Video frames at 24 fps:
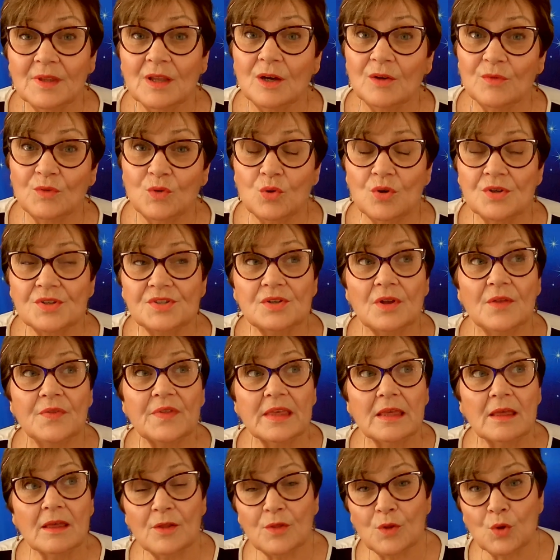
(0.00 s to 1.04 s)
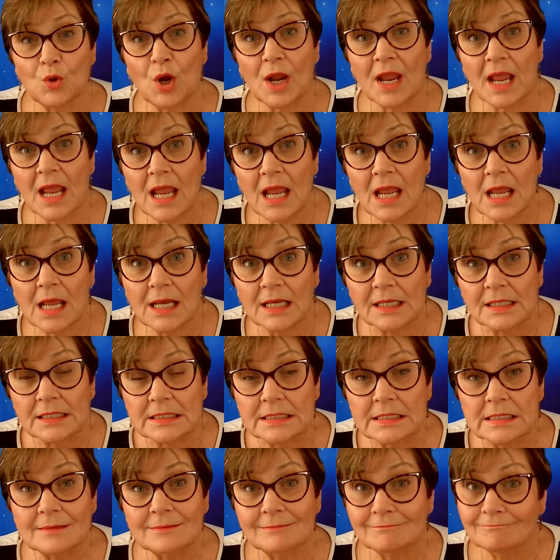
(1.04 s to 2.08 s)
Of course, on the other
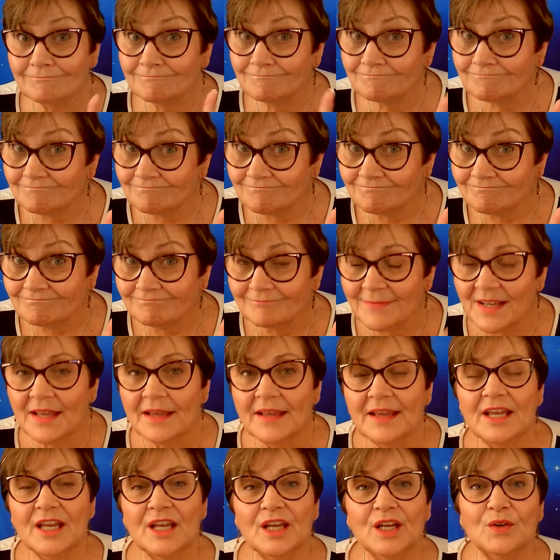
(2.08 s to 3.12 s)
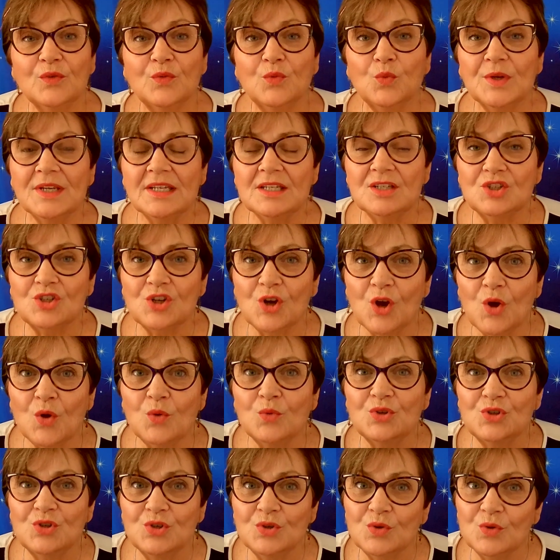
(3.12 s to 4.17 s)
hand, if we
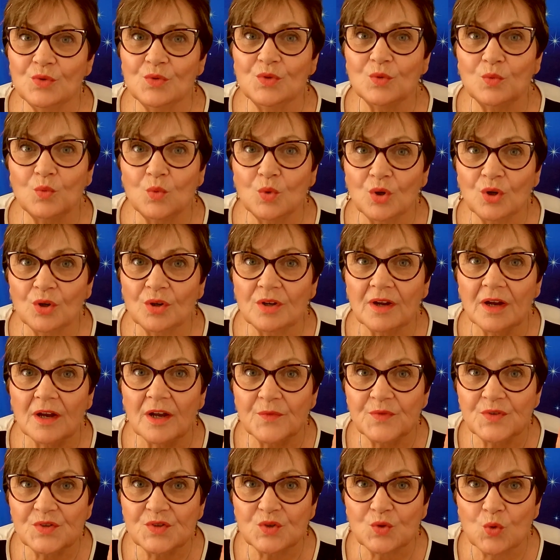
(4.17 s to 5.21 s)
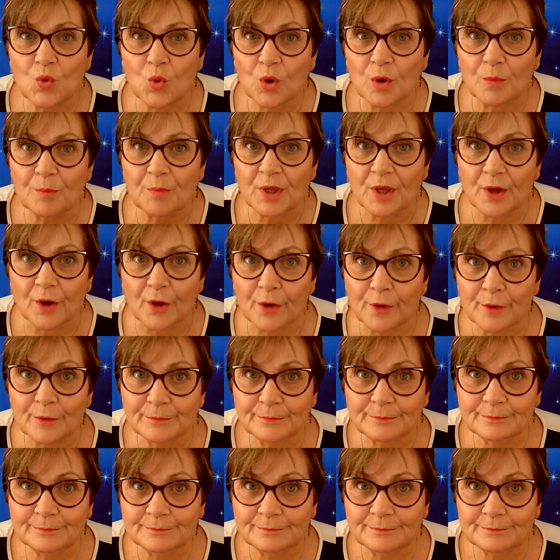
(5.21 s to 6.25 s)
don't do the work of Scorpio,
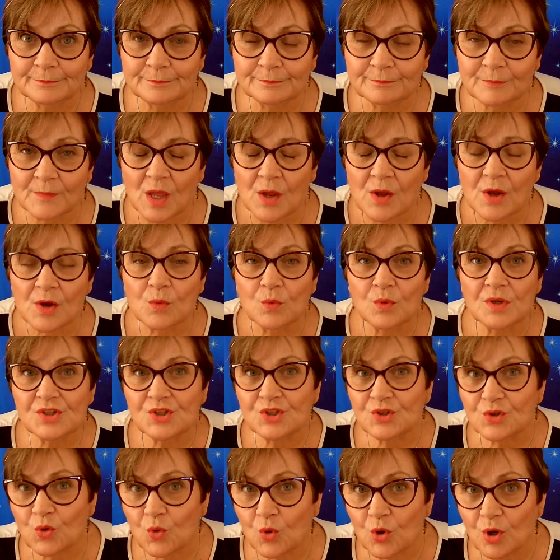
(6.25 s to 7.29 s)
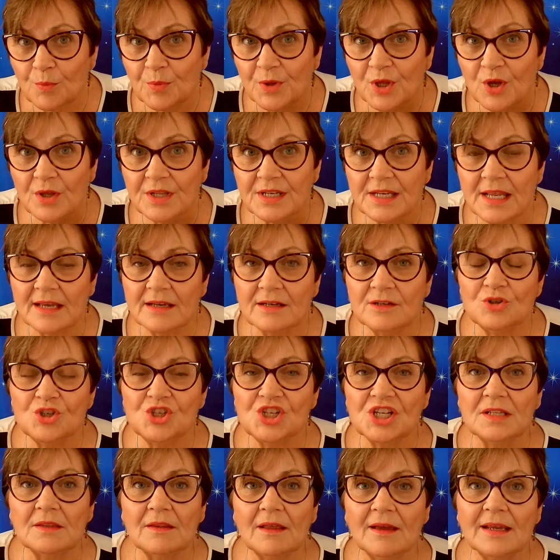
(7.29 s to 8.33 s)
what Scorpion
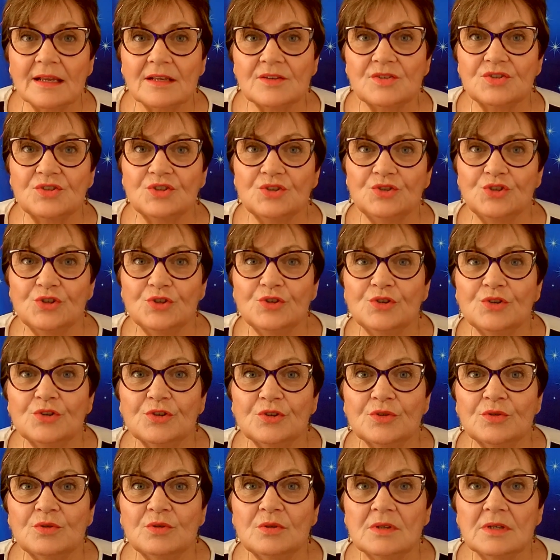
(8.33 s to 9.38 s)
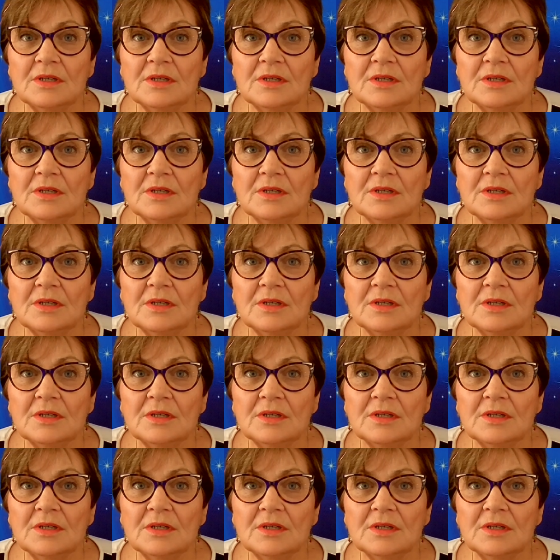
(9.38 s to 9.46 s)
energy likes to do